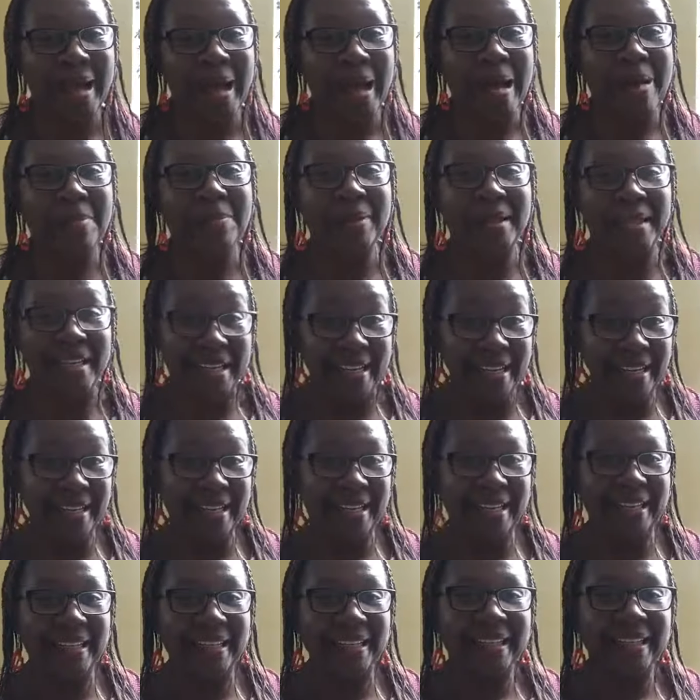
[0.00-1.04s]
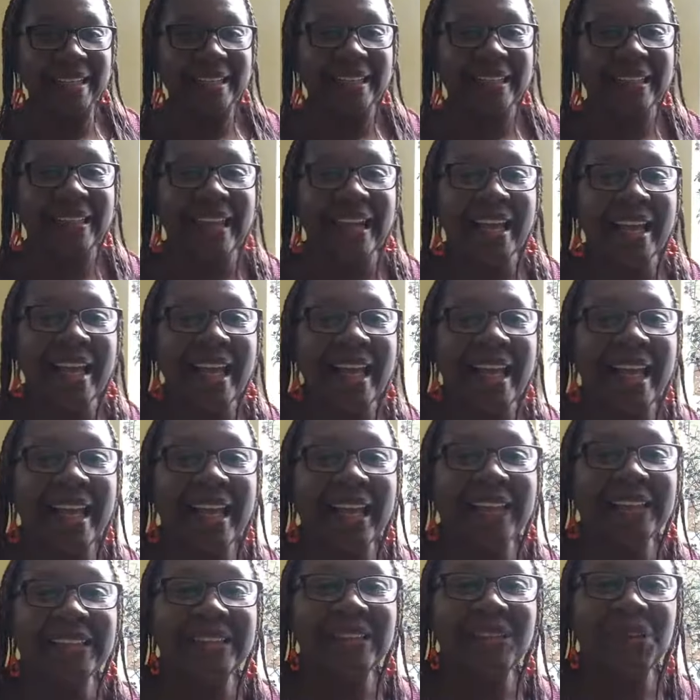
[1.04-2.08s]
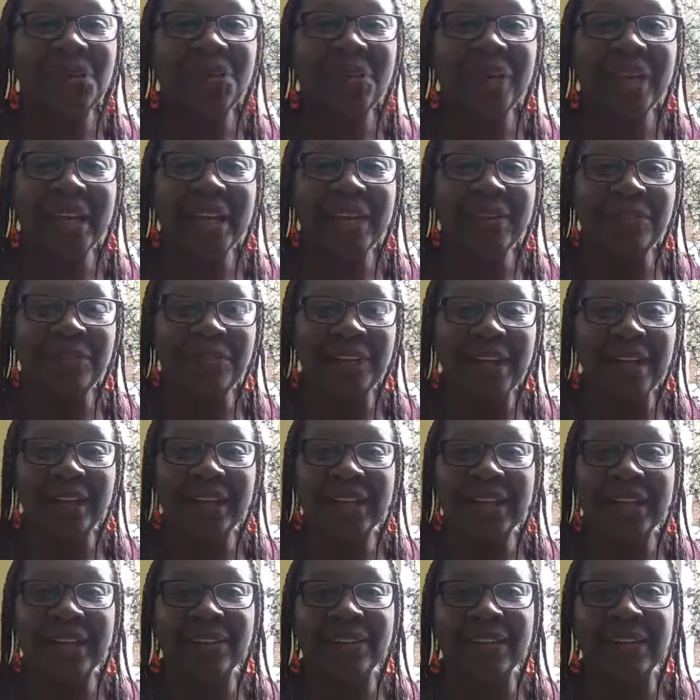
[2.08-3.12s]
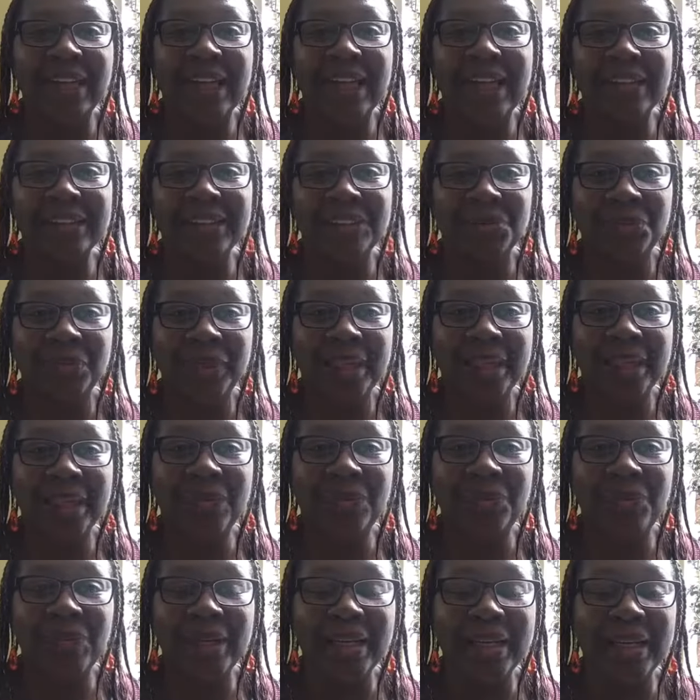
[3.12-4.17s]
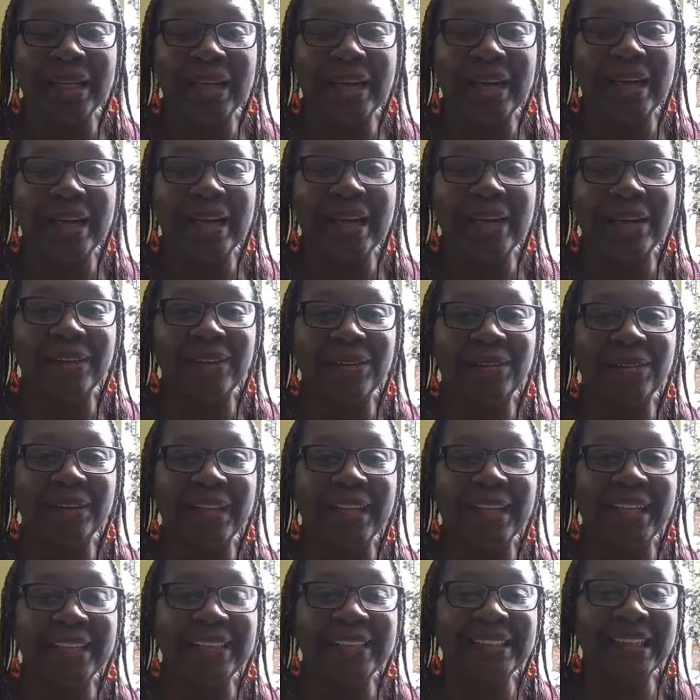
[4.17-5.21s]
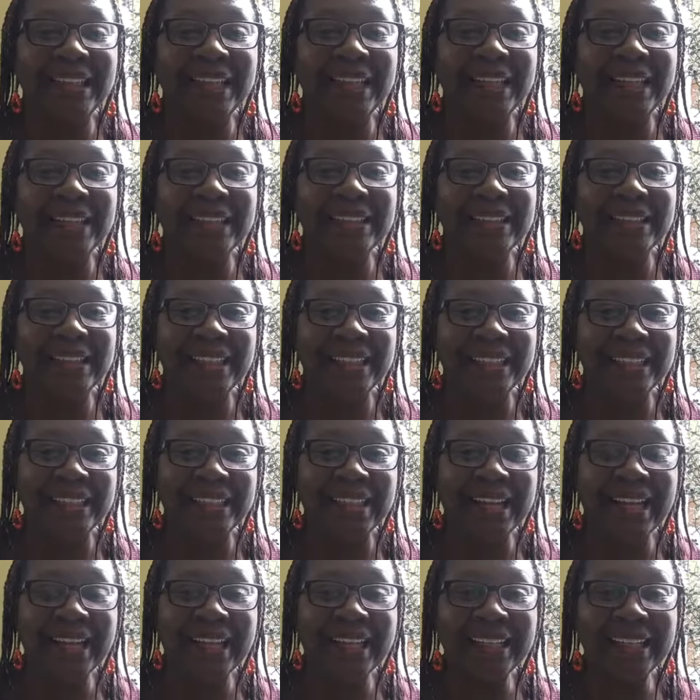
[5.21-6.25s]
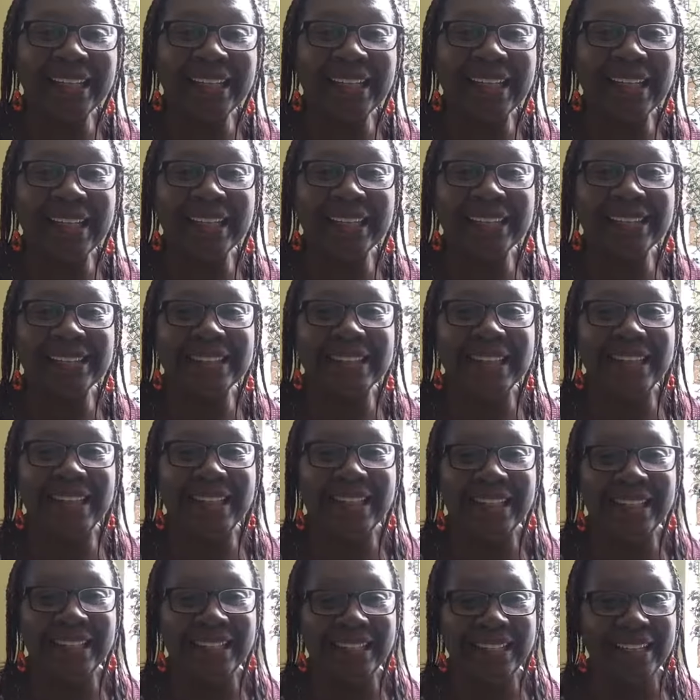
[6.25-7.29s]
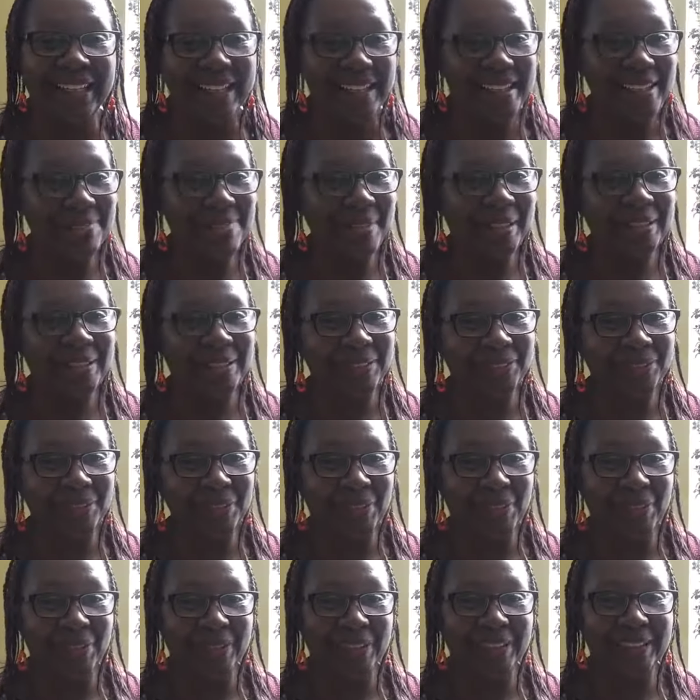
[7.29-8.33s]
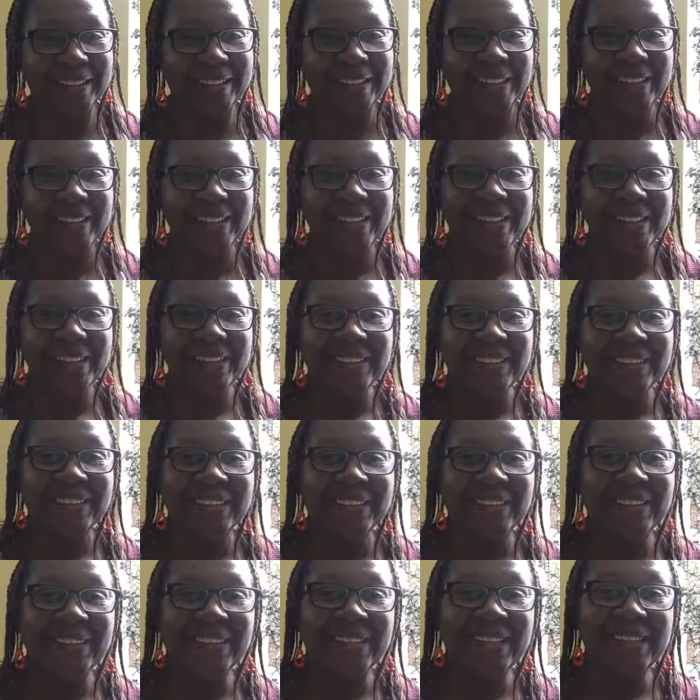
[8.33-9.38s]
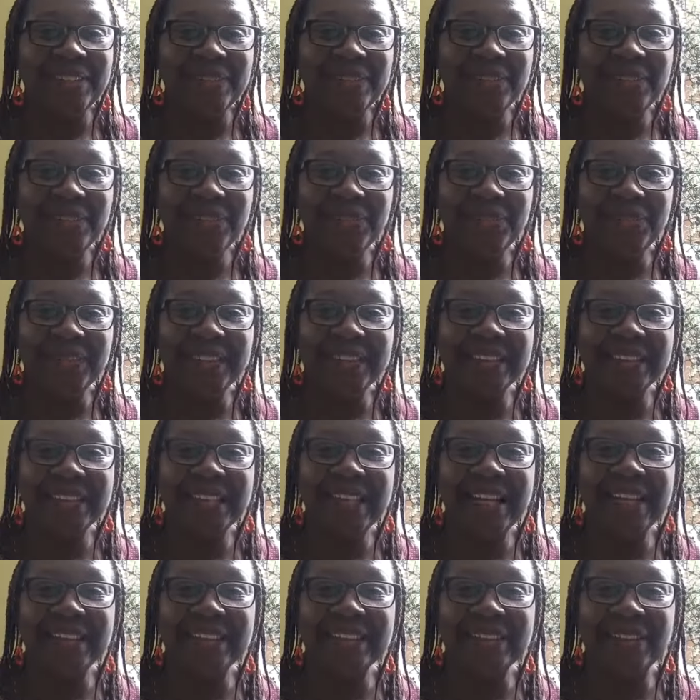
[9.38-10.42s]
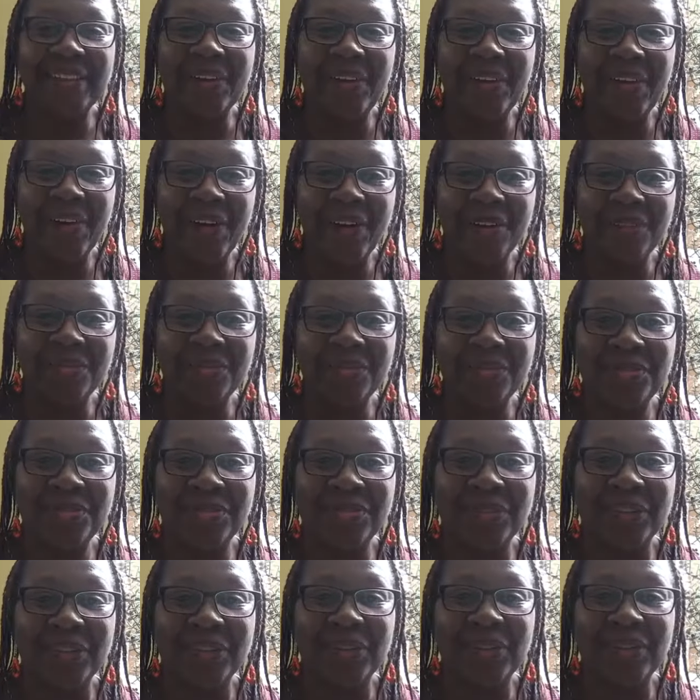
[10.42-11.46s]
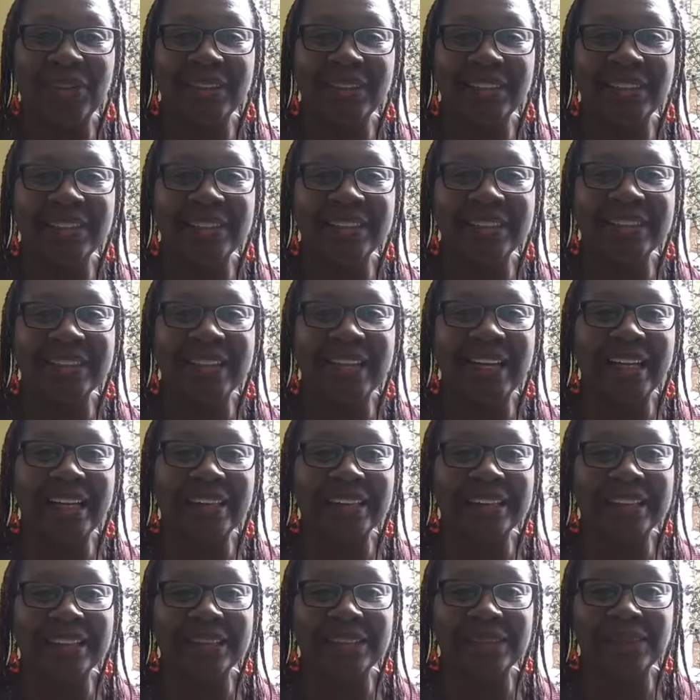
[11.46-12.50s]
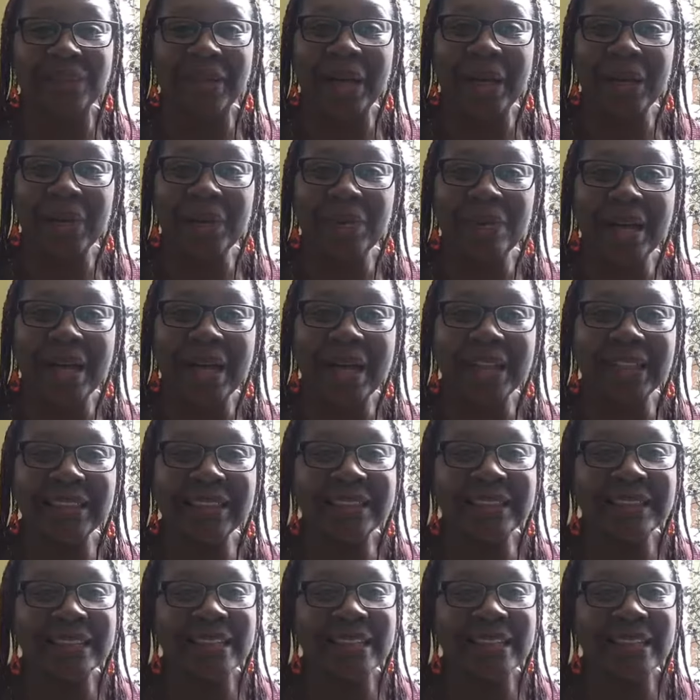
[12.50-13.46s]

our beginning. And so we found out last week that we are created in the likeness and in the image of God. So even though we start off, according to science, as biomass,